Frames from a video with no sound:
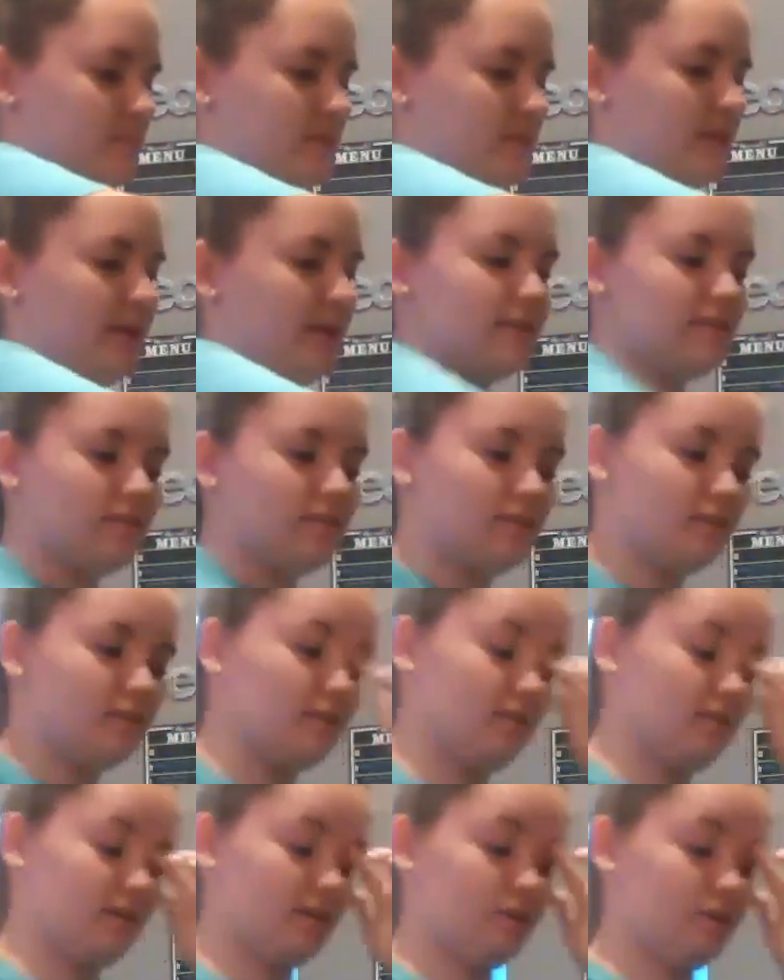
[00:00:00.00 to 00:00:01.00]
gonna,
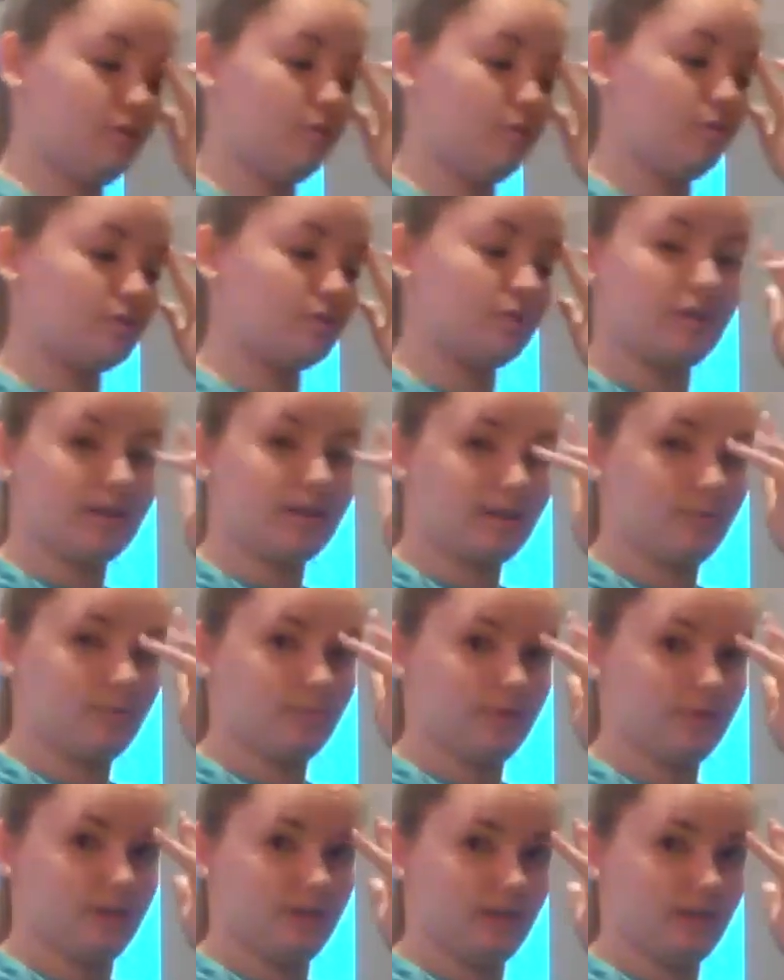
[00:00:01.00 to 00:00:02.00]
the noodles are not
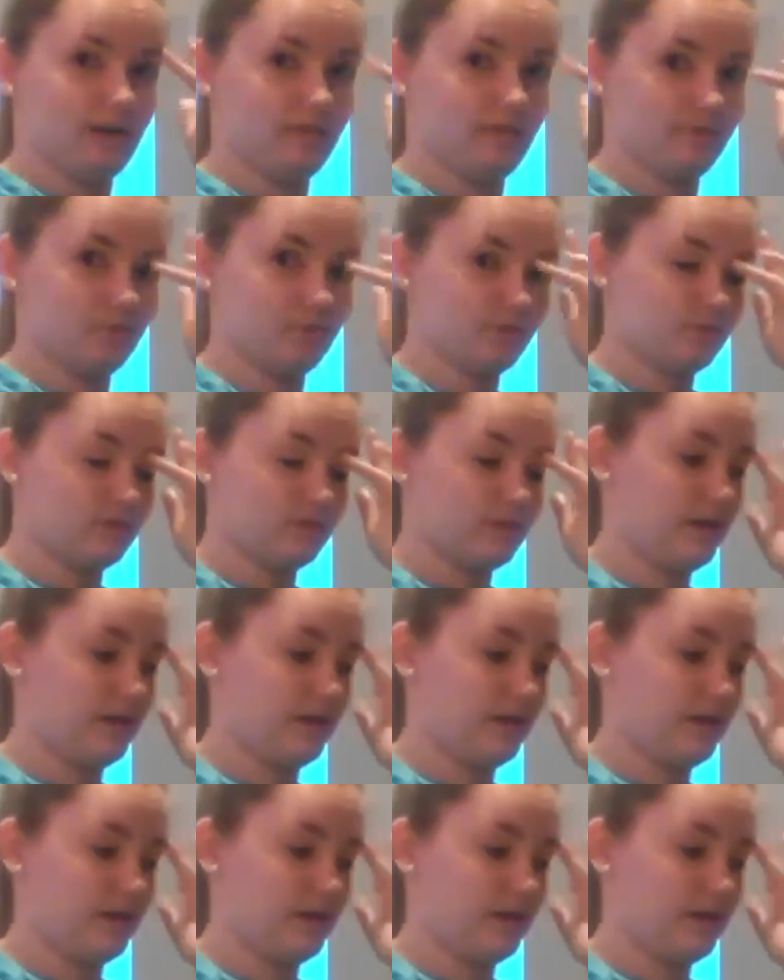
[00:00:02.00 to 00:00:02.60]
completely covered.